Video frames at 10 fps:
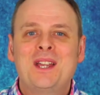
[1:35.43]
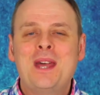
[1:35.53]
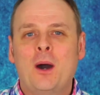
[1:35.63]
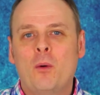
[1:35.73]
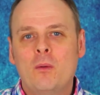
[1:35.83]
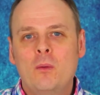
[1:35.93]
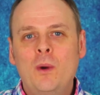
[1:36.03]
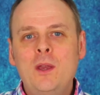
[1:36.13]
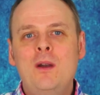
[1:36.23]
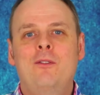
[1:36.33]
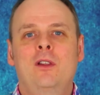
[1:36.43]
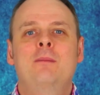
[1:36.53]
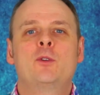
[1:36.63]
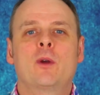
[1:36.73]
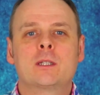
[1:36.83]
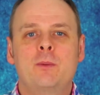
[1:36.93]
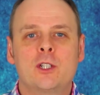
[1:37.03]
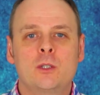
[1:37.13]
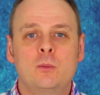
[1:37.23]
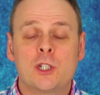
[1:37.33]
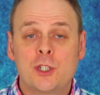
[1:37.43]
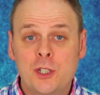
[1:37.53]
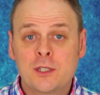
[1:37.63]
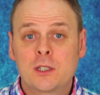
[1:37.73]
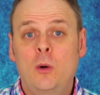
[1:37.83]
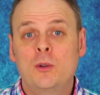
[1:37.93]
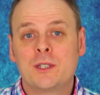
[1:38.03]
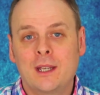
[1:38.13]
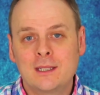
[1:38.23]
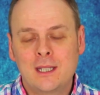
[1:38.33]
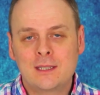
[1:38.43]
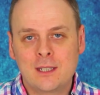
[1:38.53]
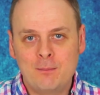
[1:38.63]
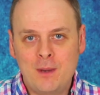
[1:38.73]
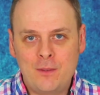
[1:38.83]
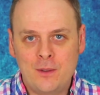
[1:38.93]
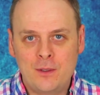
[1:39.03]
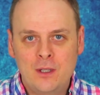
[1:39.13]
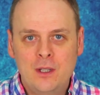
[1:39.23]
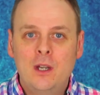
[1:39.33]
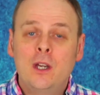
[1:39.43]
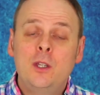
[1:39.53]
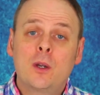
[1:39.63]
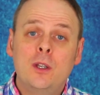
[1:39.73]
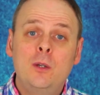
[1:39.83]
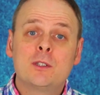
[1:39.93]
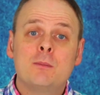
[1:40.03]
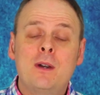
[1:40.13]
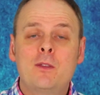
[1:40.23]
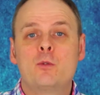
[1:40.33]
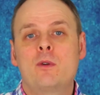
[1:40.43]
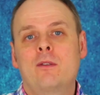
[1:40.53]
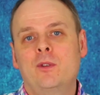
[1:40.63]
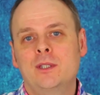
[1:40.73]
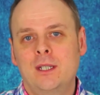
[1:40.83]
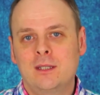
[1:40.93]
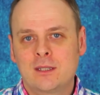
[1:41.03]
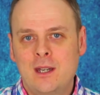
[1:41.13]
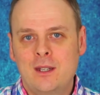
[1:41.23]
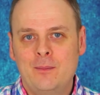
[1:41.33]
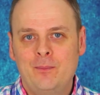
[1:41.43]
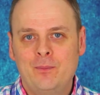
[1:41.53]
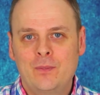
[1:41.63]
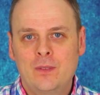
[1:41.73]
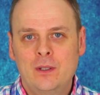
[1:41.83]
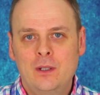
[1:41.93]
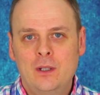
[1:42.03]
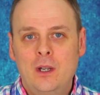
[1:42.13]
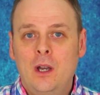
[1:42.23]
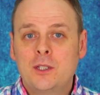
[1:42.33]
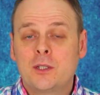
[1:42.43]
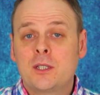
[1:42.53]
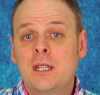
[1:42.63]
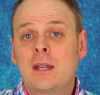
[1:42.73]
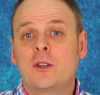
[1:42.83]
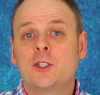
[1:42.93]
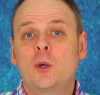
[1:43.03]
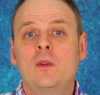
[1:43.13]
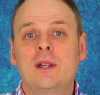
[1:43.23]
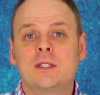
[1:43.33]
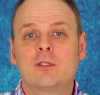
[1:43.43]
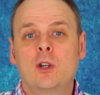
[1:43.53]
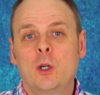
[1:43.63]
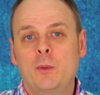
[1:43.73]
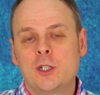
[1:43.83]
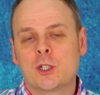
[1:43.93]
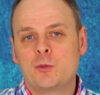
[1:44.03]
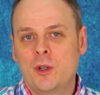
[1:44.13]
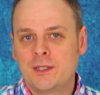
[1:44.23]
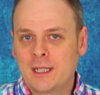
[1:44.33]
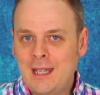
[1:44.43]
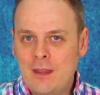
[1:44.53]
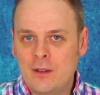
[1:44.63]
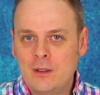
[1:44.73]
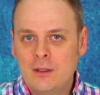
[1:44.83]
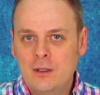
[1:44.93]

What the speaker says: Now, where you have a Lambda expression which just calls an existing method, you can use a method reference instead. So to take the two lines of code we just wrote together,